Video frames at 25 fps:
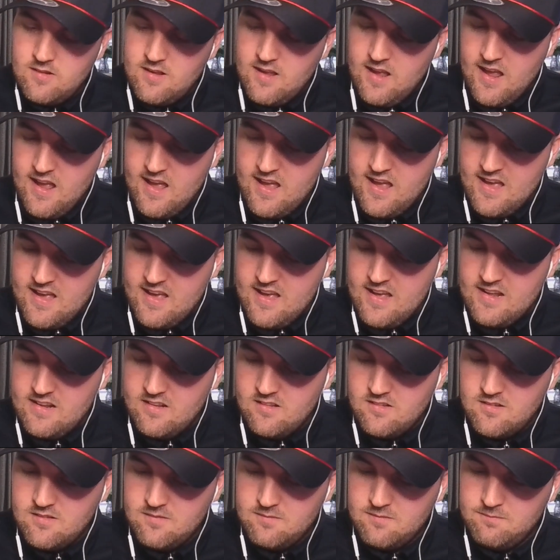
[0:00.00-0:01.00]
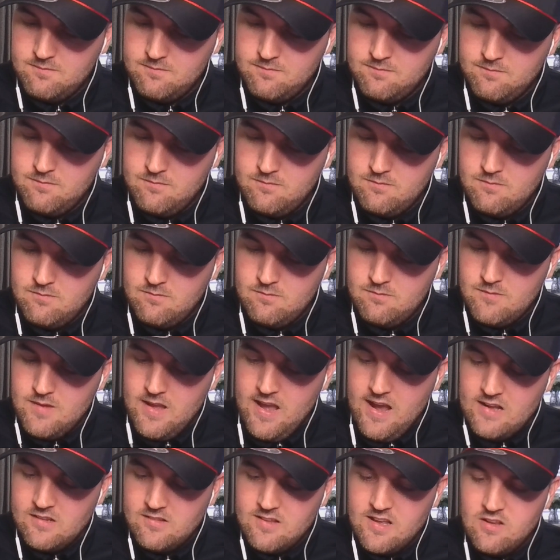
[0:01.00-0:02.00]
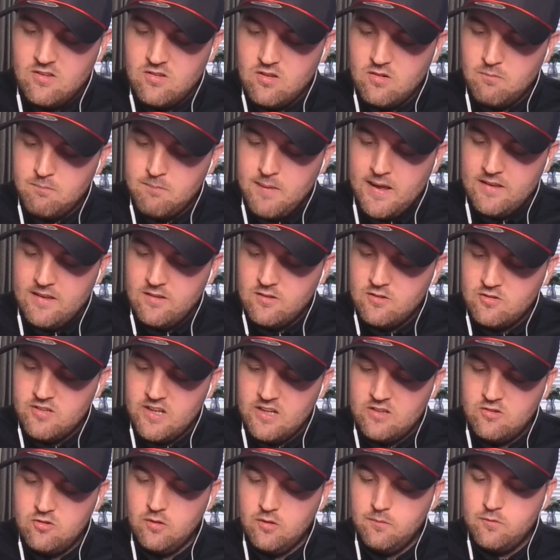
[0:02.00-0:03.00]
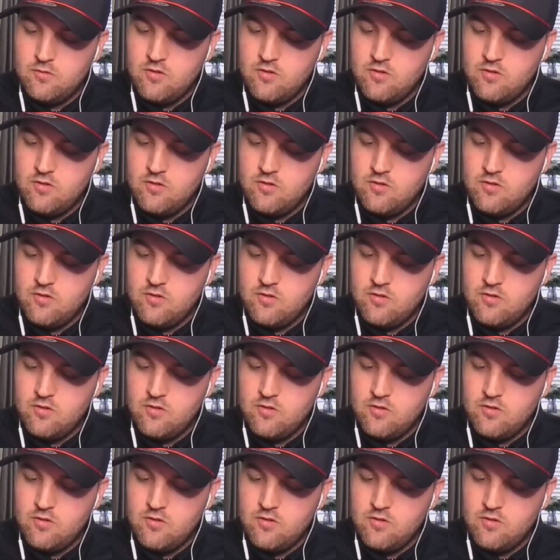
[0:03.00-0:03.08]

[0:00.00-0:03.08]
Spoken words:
And yeah, decent balanced setup.